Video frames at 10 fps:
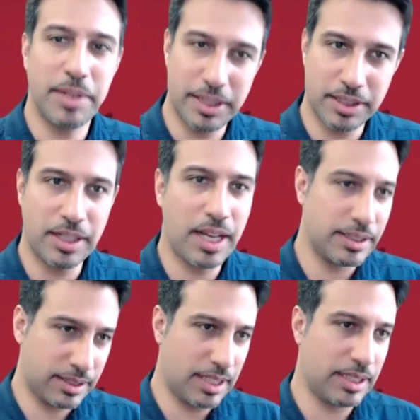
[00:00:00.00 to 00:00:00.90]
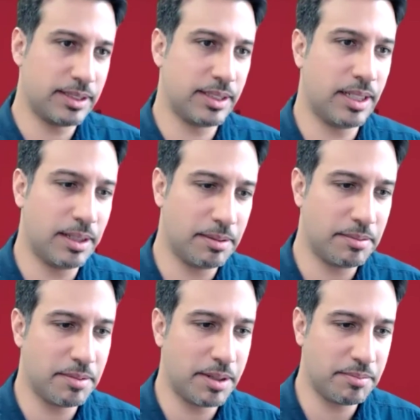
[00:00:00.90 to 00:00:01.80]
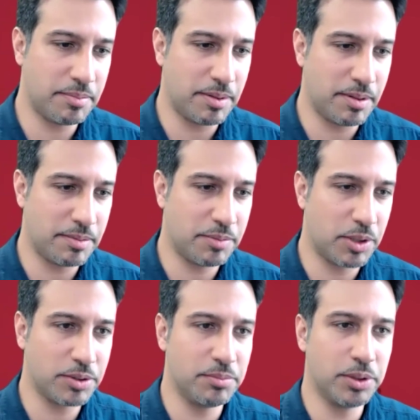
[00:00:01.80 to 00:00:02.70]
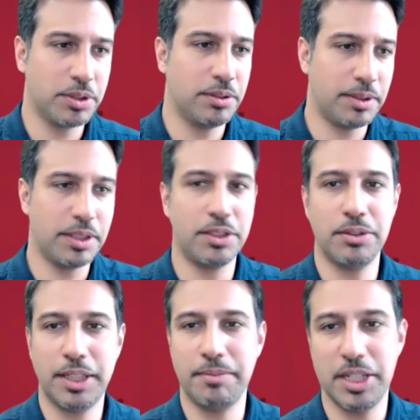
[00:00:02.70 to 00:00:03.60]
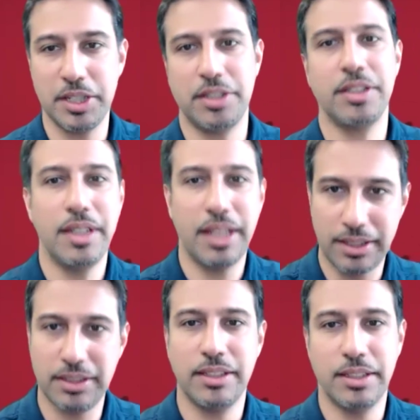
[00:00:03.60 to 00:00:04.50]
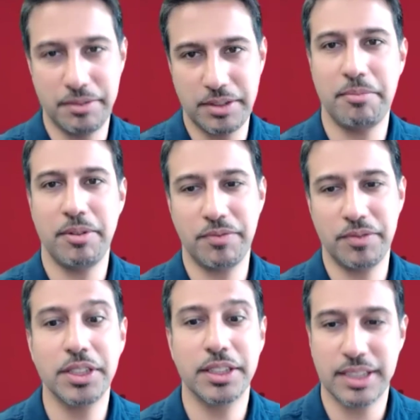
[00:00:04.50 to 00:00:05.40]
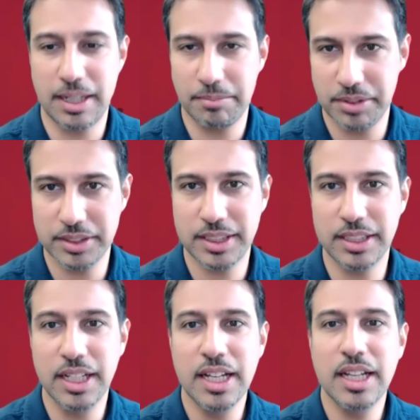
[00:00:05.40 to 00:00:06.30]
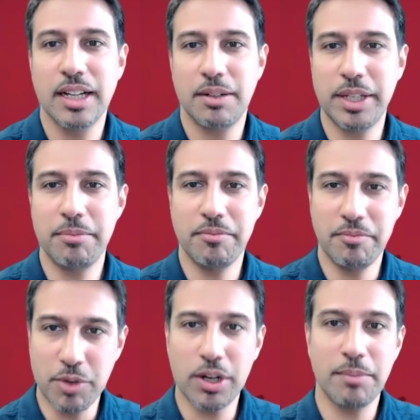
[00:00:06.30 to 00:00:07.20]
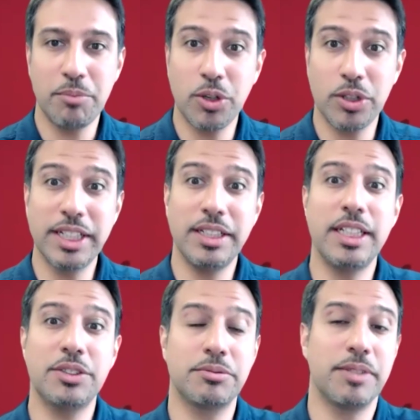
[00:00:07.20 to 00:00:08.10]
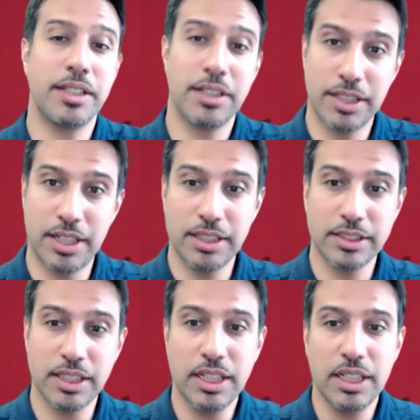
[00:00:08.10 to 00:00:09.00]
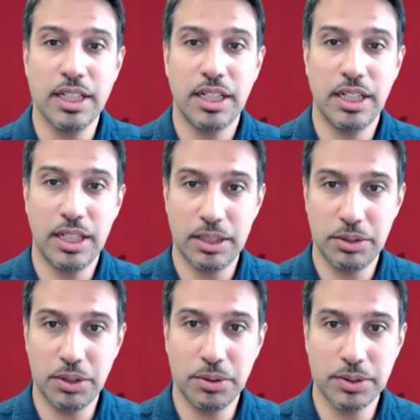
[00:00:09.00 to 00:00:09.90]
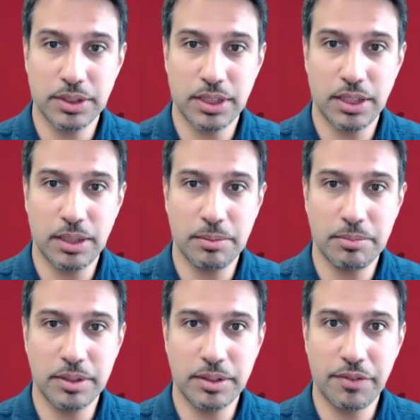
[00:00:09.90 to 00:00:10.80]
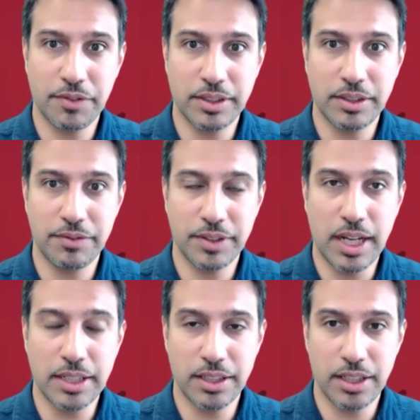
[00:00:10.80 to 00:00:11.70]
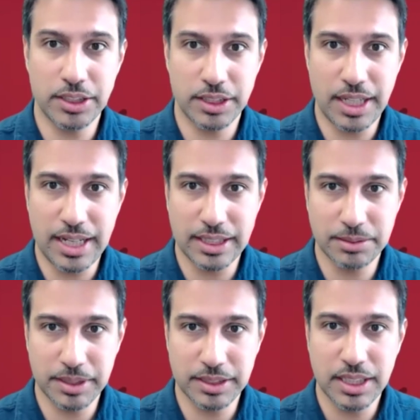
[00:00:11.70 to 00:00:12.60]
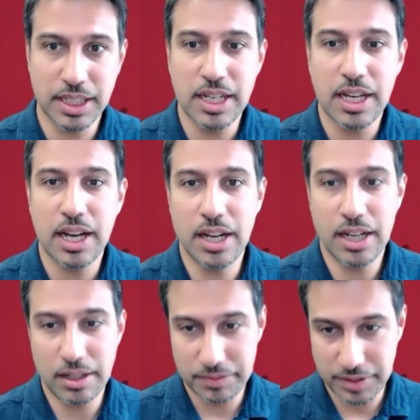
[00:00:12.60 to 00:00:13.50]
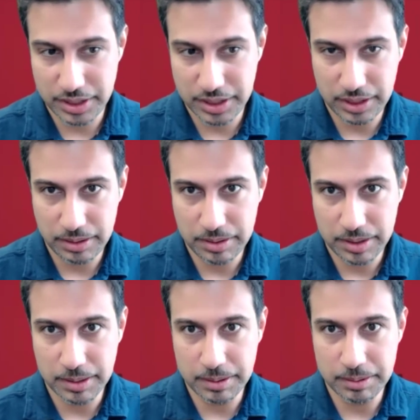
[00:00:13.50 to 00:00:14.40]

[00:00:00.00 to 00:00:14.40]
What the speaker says: and better, as both Muto and Tony mentioned, like a number of good examples that we more and more need to recognize those different hydrologic aspects of the